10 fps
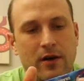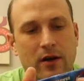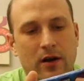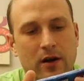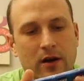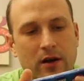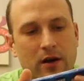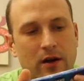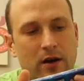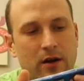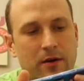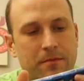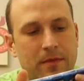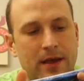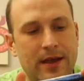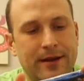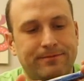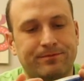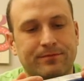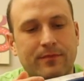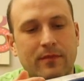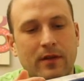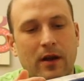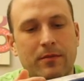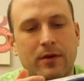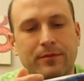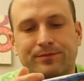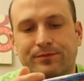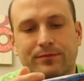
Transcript: Man, I'm not.